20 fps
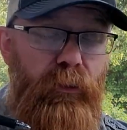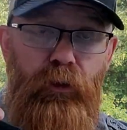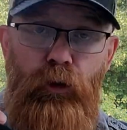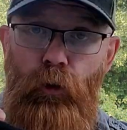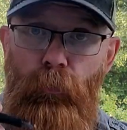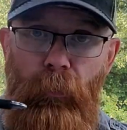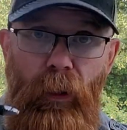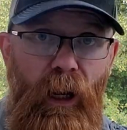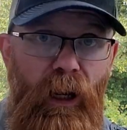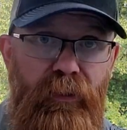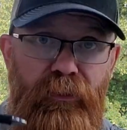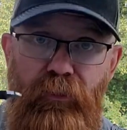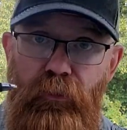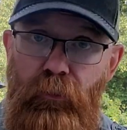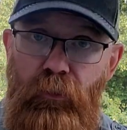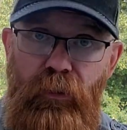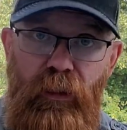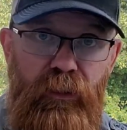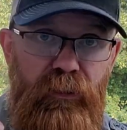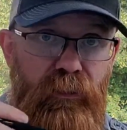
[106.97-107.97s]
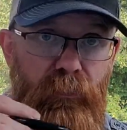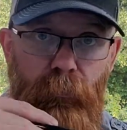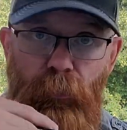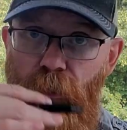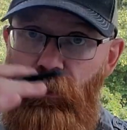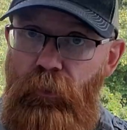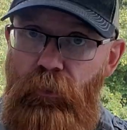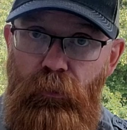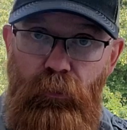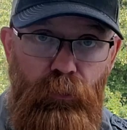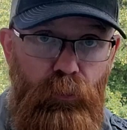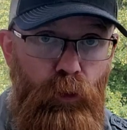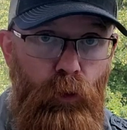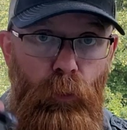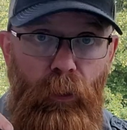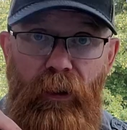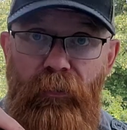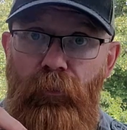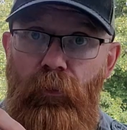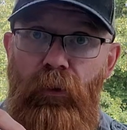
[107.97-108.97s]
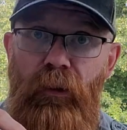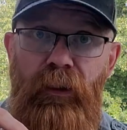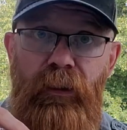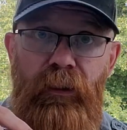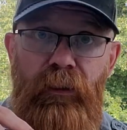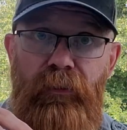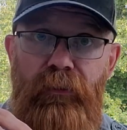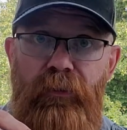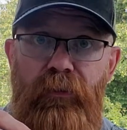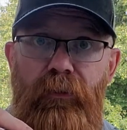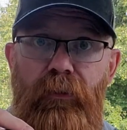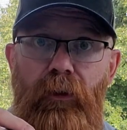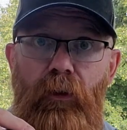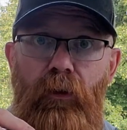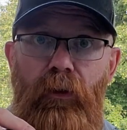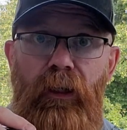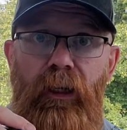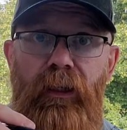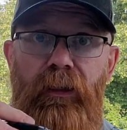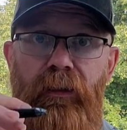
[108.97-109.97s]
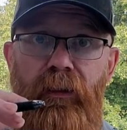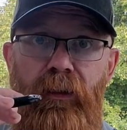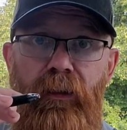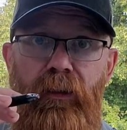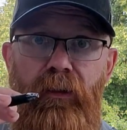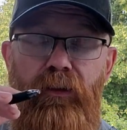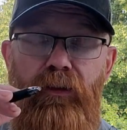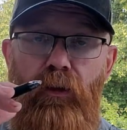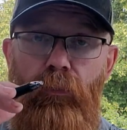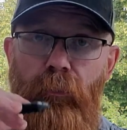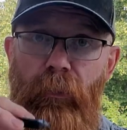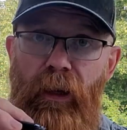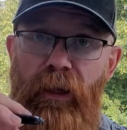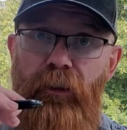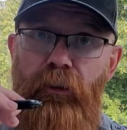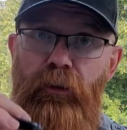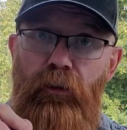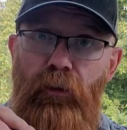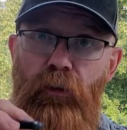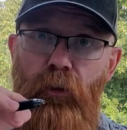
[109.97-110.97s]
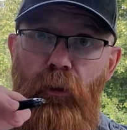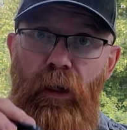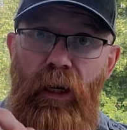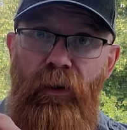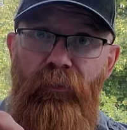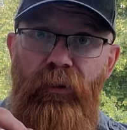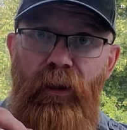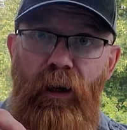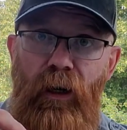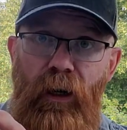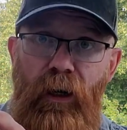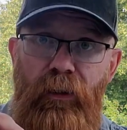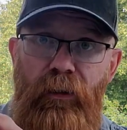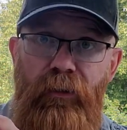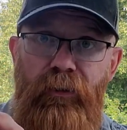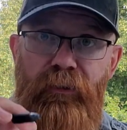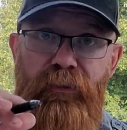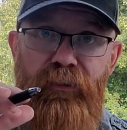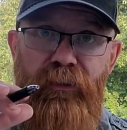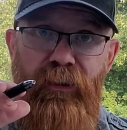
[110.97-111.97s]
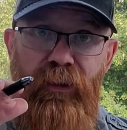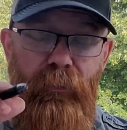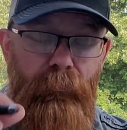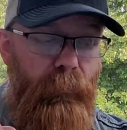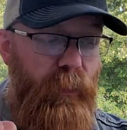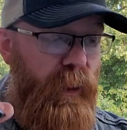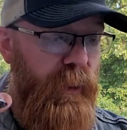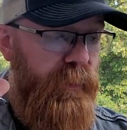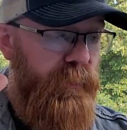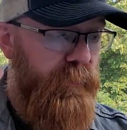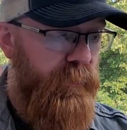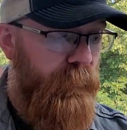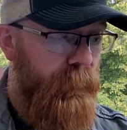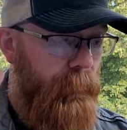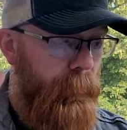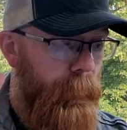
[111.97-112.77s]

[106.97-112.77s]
Your boss, your customer, whoever it is, okay? So make sure you have the audience in mind.